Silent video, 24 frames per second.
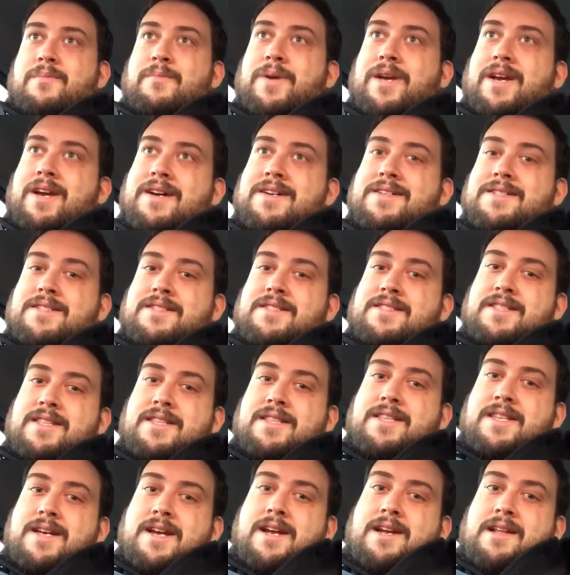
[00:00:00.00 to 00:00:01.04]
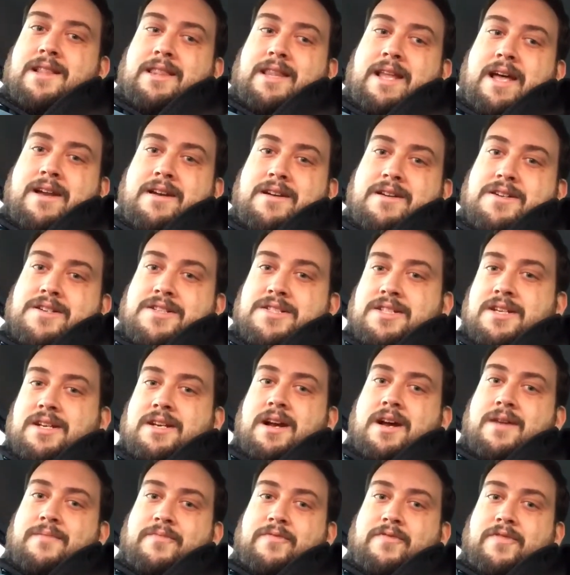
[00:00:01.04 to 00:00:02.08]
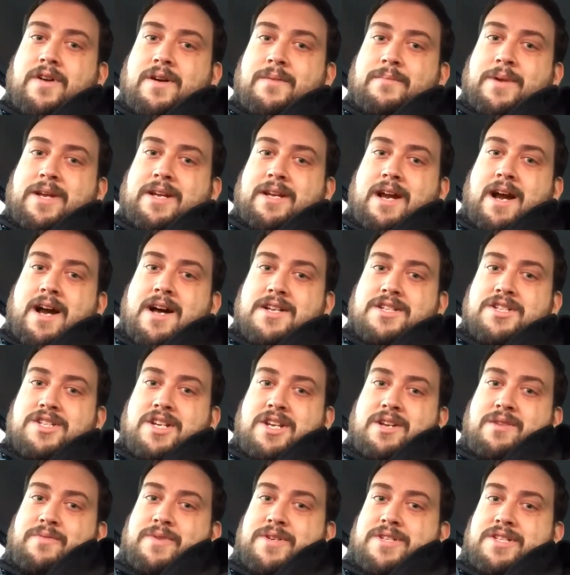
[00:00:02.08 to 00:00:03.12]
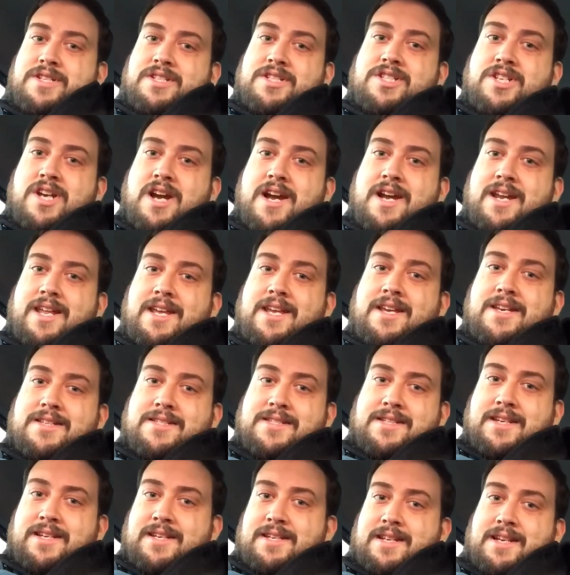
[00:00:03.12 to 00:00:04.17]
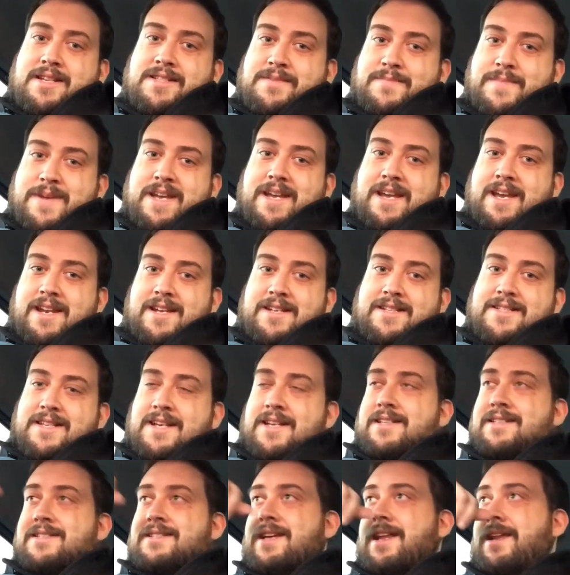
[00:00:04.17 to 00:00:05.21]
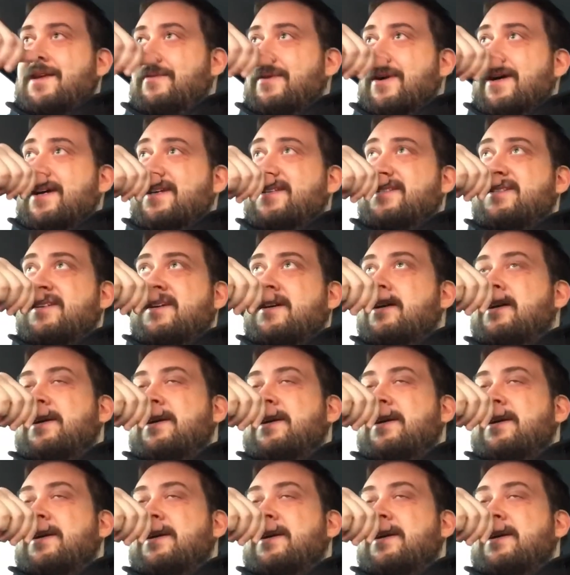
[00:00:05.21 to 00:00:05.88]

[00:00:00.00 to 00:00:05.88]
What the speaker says: because their letters come from kanji, which is Chinese, and it doesn't make any sense anyways.